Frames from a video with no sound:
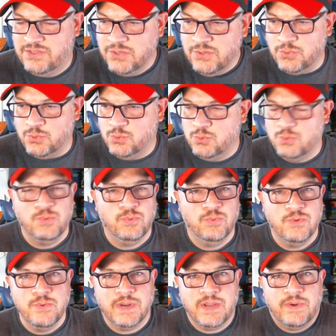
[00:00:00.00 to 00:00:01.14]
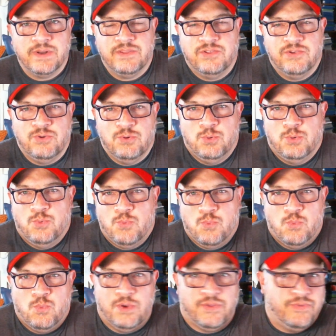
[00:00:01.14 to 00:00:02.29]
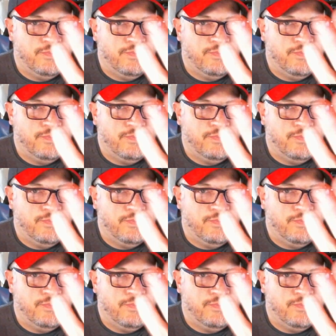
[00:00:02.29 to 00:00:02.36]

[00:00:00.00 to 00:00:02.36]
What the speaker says: do? What would I want to do with